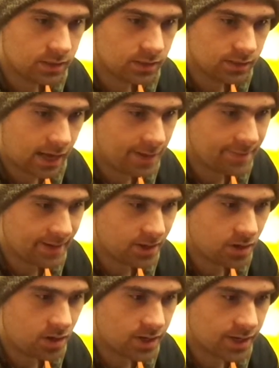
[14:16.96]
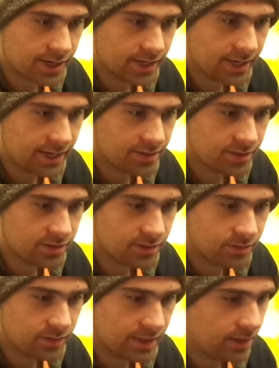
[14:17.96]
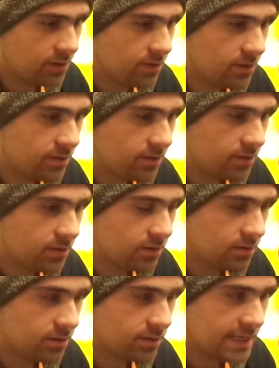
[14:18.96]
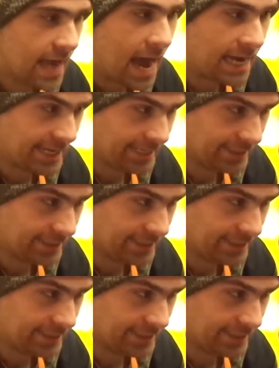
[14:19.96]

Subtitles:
timing how long I can last without dying.